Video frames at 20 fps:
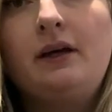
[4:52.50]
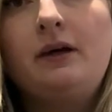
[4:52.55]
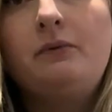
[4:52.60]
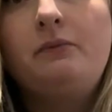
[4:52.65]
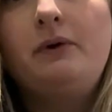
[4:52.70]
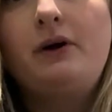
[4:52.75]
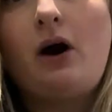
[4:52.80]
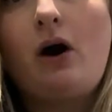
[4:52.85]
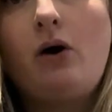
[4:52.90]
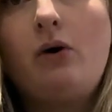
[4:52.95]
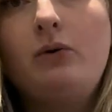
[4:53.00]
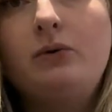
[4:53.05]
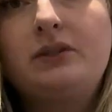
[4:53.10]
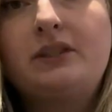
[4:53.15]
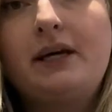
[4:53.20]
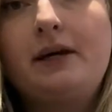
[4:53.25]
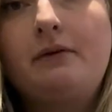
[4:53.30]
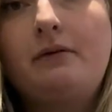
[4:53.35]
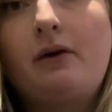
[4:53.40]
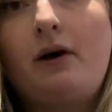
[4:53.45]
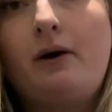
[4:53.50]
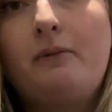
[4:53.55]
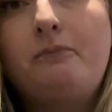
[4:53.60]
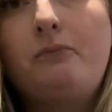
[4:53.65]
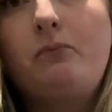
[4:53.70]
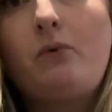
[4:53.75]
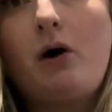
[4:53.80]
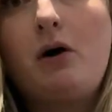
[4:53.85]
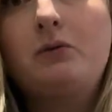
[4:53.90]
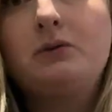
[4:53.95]
we hold it, I'll
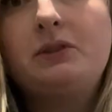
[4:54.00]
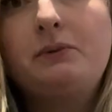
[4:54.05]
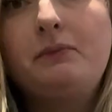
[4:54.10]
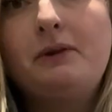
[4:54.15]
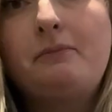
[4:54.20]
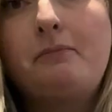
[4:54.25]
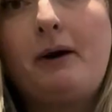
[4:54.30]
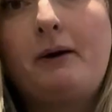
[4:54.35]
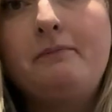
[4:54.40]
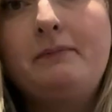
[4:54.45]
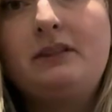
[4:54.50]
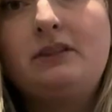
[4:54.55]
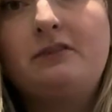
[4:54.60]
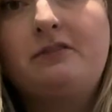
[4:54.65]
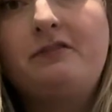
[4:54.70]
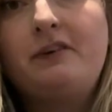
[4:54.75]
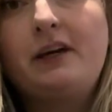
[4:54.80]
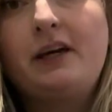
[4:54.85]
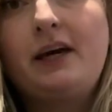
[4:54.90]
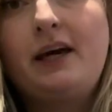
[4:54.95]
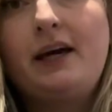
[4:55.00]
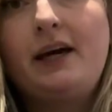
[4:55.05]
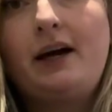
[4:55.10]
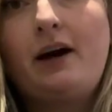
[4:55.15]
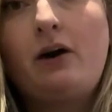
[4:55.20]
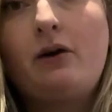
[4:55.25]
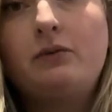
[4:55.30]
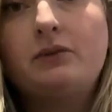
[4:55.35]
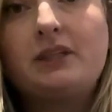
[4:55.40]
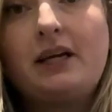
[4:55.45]
hold it with my middle finger here,
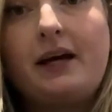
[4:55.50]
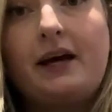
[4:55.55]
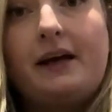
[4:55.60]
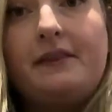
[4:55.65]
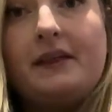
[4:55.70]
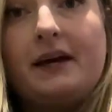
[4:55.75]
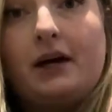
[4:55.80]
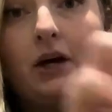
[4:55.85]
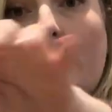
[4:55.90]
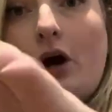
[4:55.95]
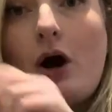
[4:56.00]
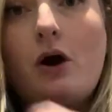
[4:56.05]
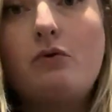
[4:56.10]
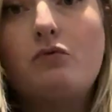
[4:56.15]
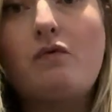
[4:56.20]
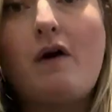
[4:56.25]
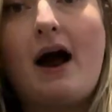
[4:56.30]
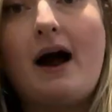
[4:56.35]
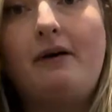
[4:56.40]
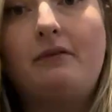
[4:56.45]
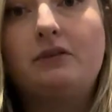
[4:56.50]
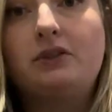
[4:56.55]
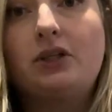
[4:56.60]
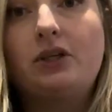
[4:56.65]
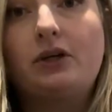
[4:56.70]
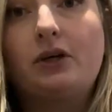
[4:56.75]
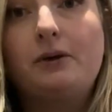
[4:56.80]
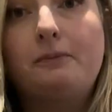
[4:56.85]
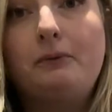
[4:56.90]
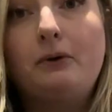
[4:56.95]
hold it, and then go round a
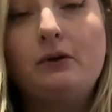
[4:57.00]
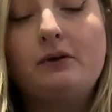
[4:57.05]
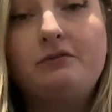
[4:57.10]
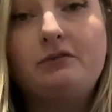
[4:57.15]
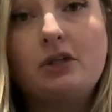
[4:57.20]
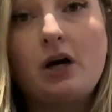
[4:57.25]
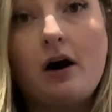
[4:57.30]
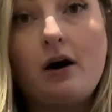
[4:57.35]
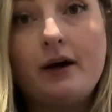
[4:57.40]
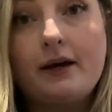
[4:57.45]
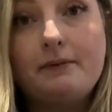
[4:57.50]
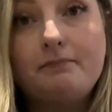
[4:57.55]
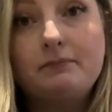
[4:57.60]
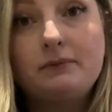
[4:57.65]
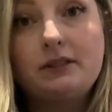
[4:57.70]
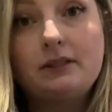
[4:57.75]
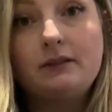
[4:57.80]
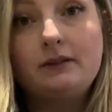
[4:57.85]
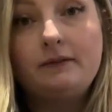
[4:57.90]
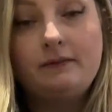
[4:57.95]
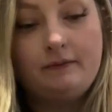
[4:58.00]
couple of times.